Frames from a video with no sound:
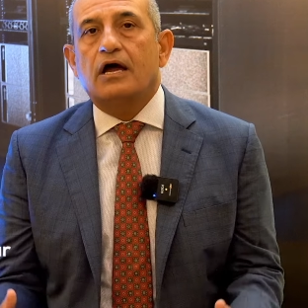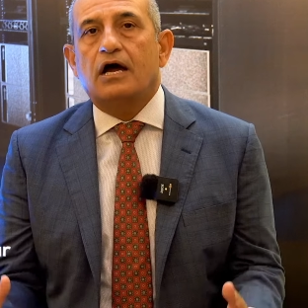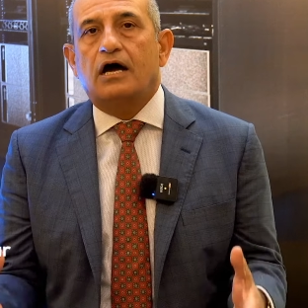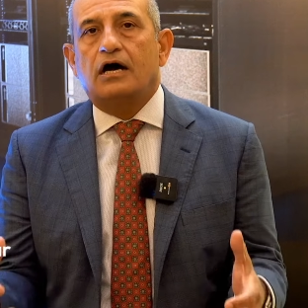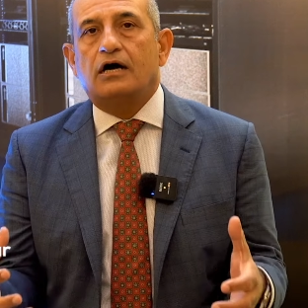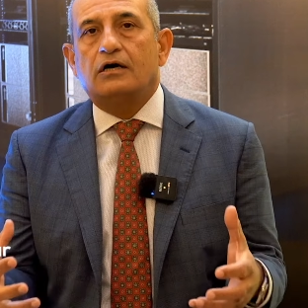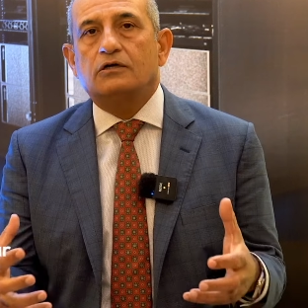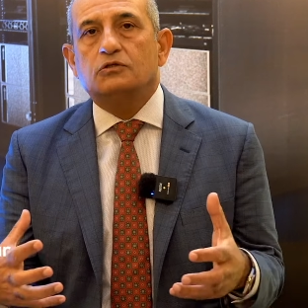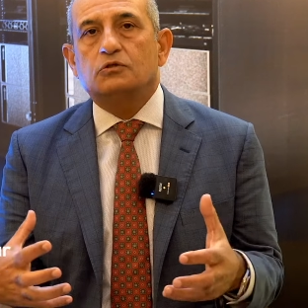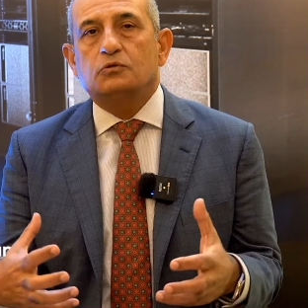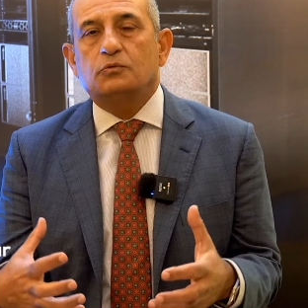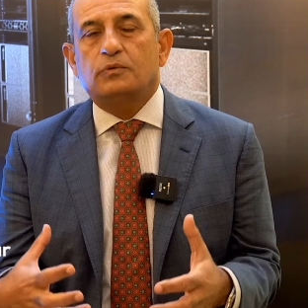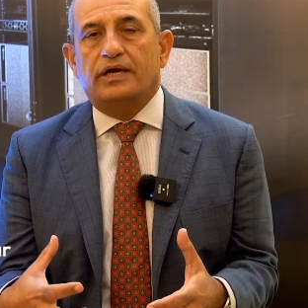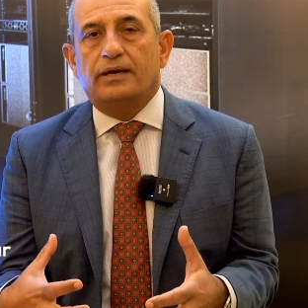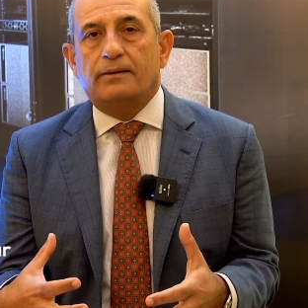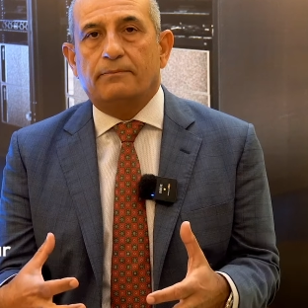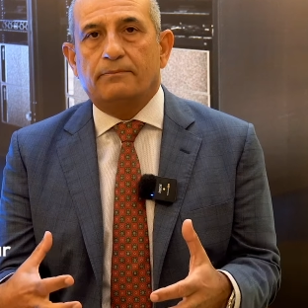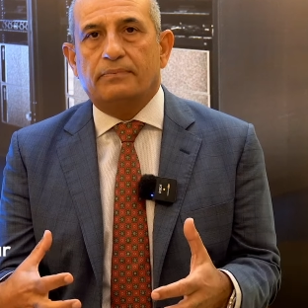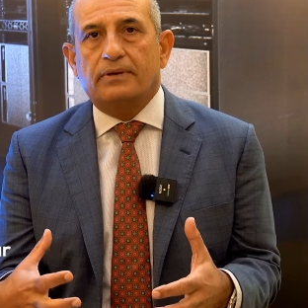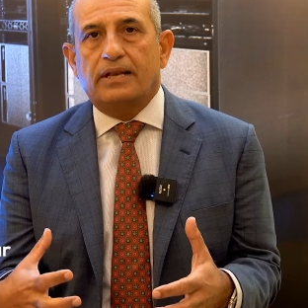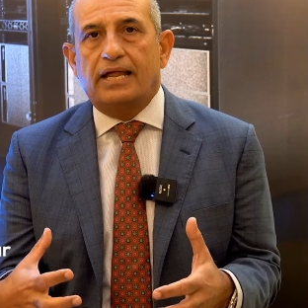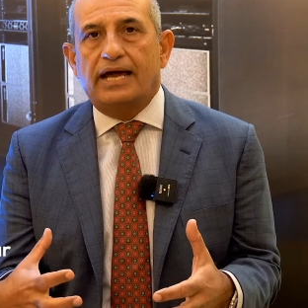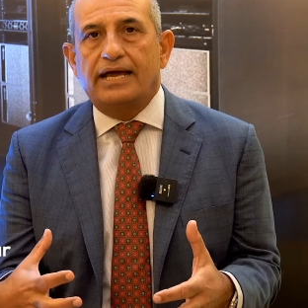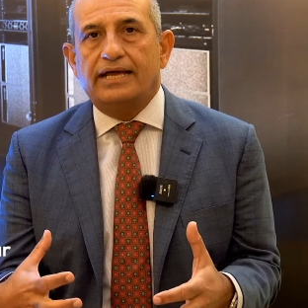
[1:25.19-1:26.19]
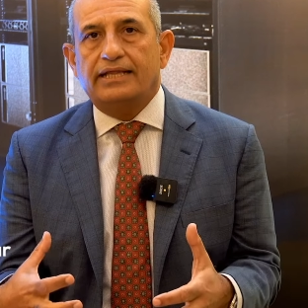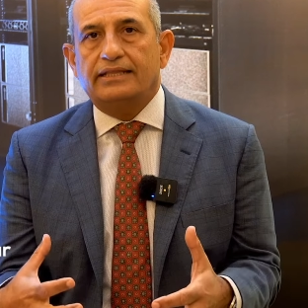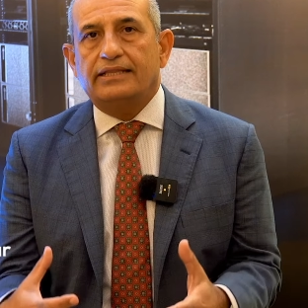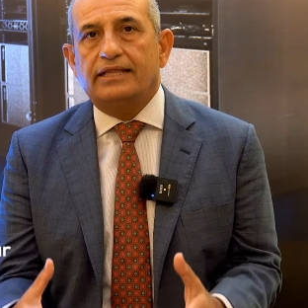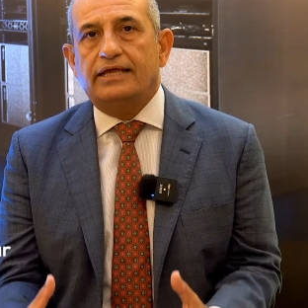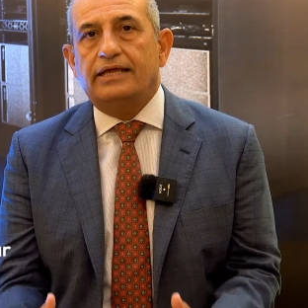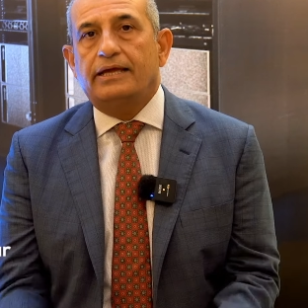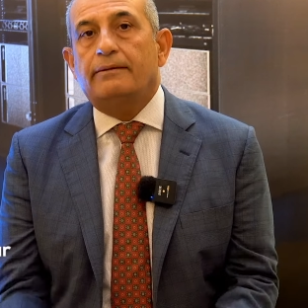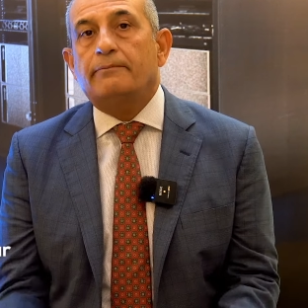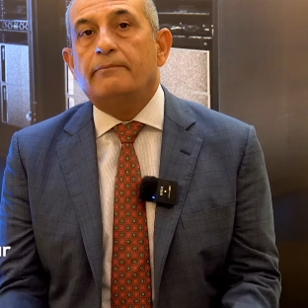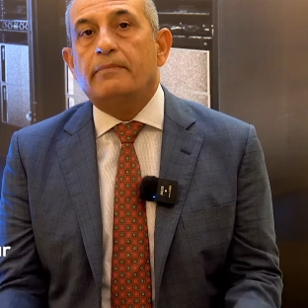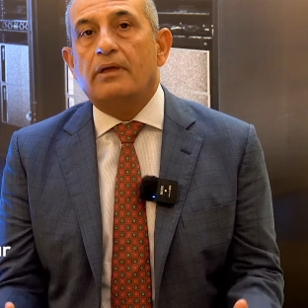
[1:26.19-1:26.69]
how do we apply
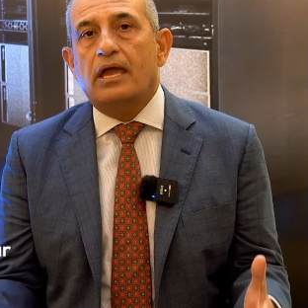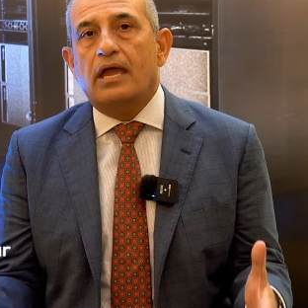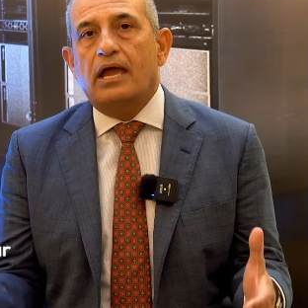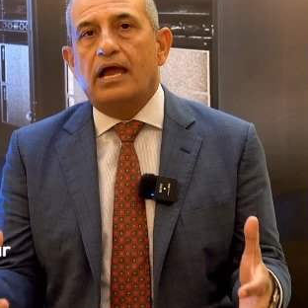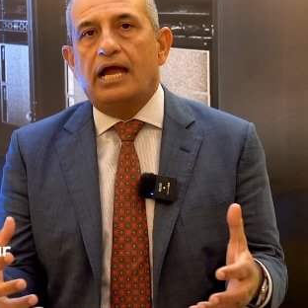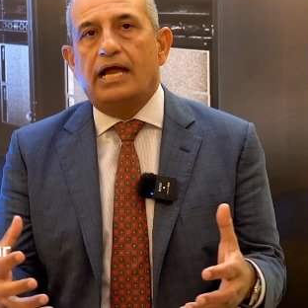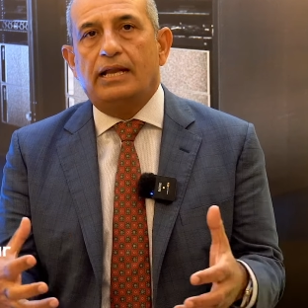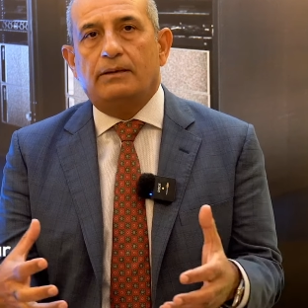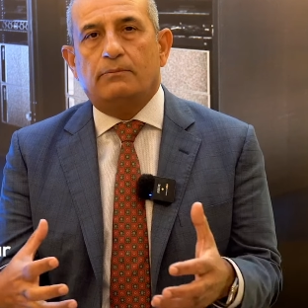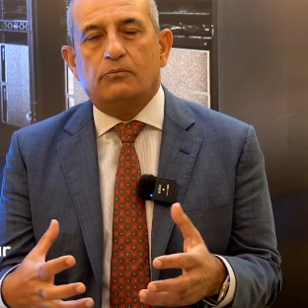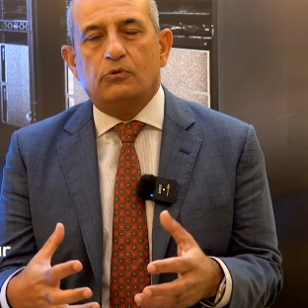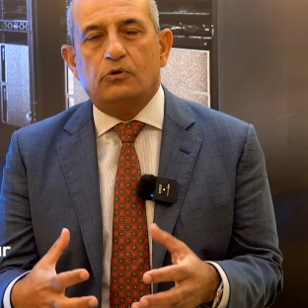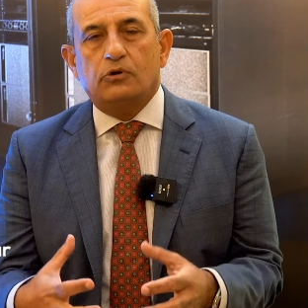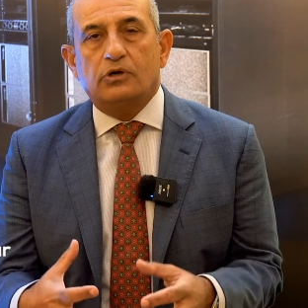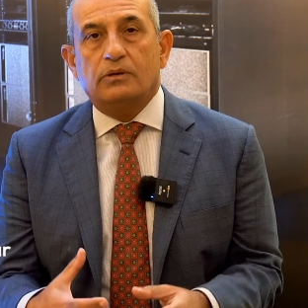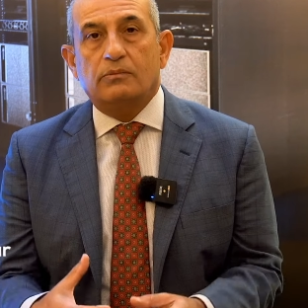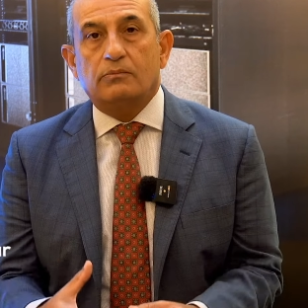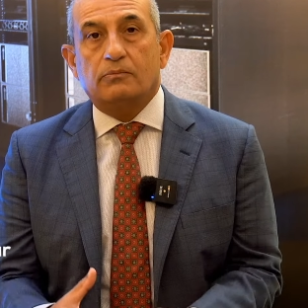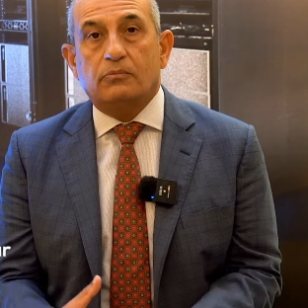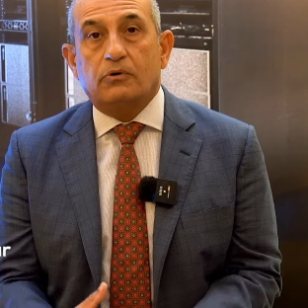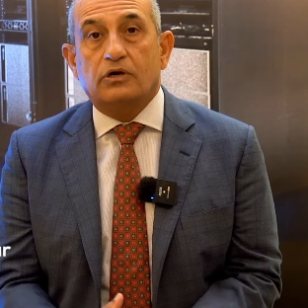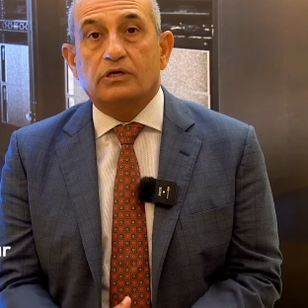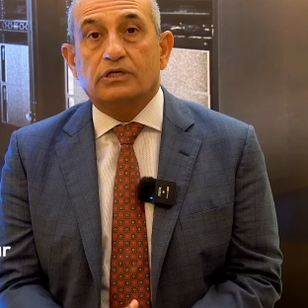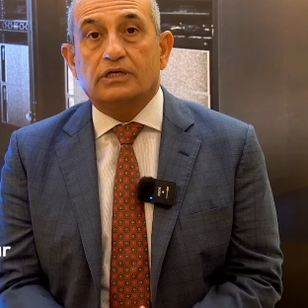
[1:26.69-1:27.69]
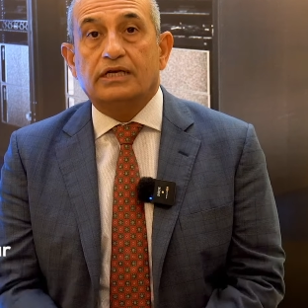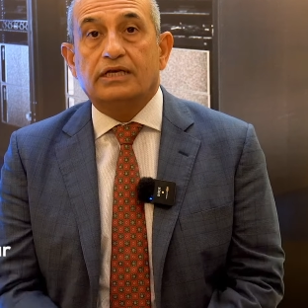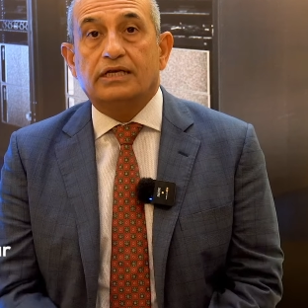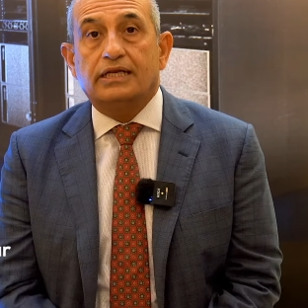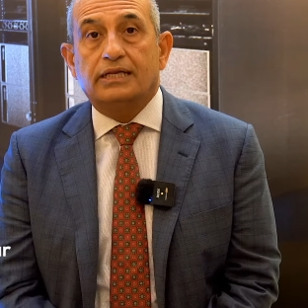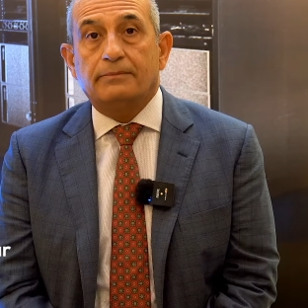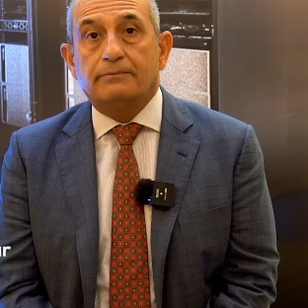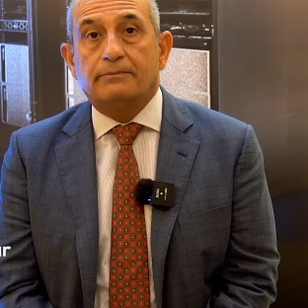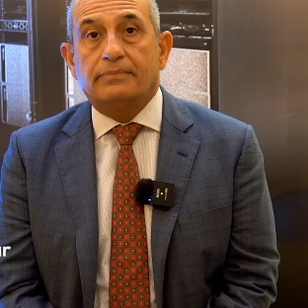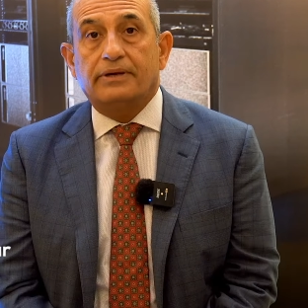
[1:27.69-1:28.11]
them, and more importantly,